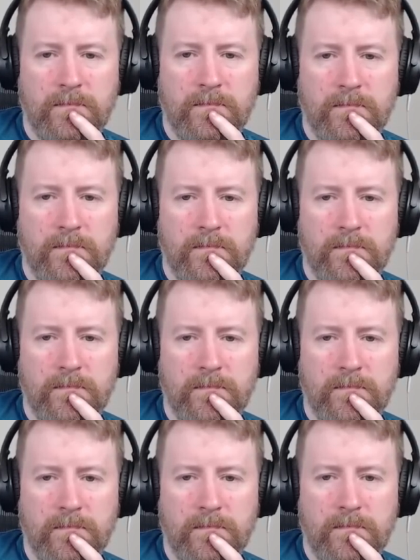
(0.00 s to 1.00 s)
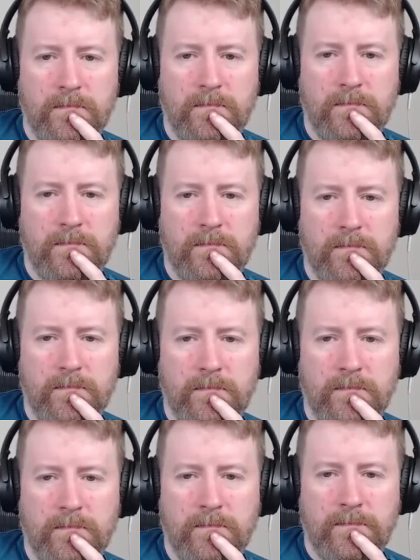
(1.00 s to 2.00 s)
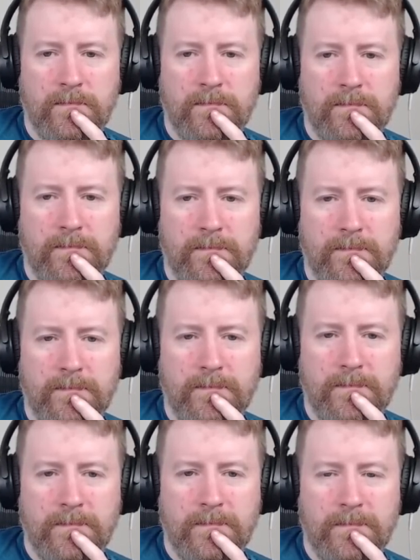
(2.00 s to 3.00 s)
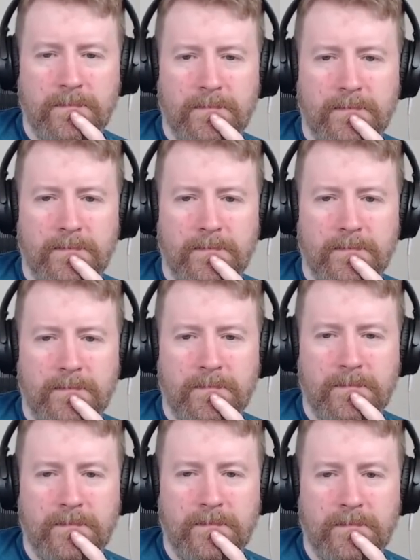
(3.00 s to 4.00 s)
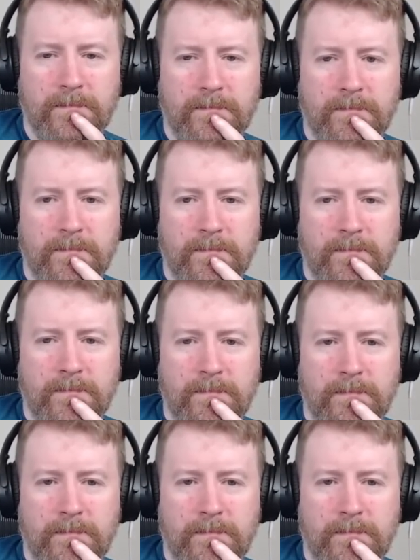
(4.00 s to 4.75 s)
This person isn't speaking.